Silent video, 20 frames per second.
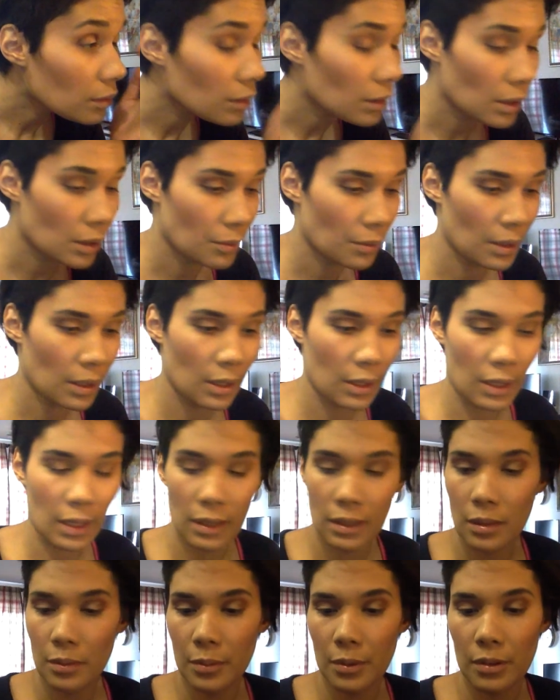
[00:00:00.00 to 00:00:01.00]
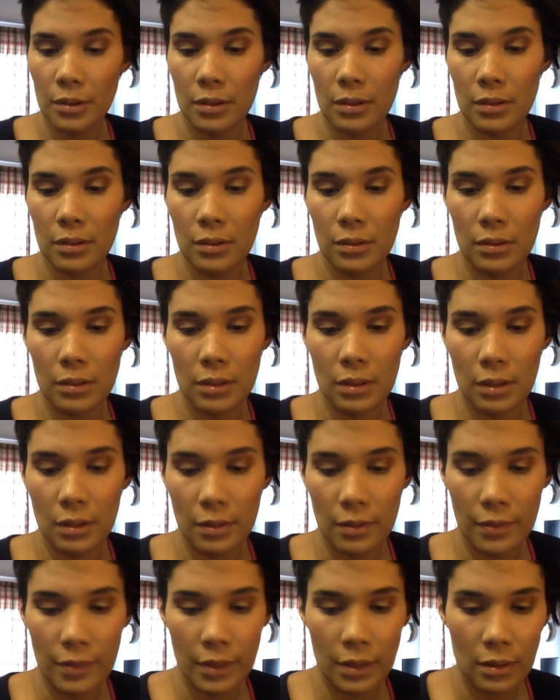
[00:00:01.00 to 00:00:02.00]
That's what I like the most, using the
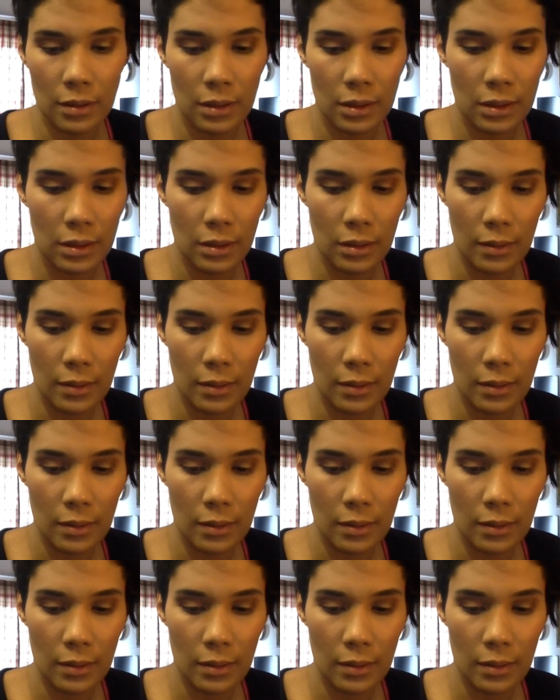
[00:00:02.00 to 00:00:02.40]
fingers.